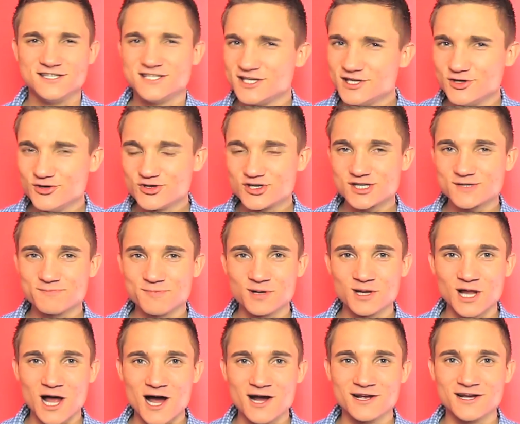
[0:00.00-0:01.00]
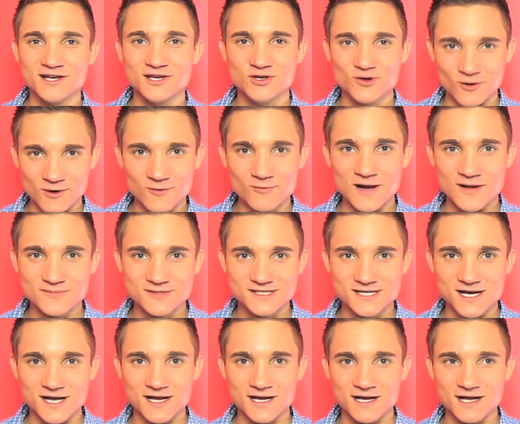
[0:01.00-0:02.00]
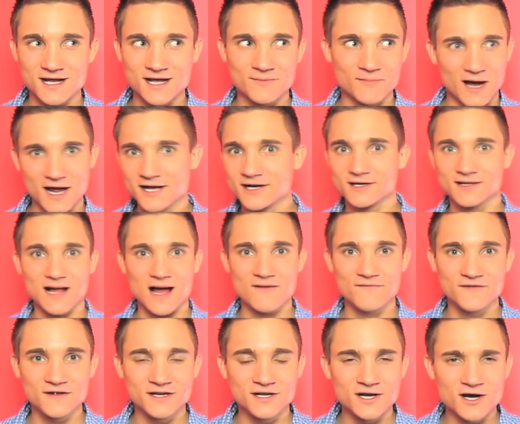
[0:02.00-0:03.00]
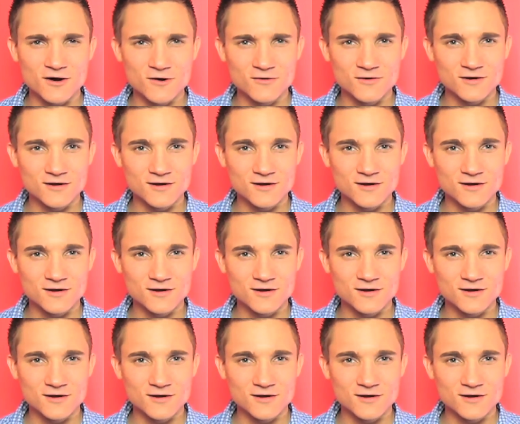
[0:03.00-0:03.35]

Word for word: Did you just plug your website in my collab video?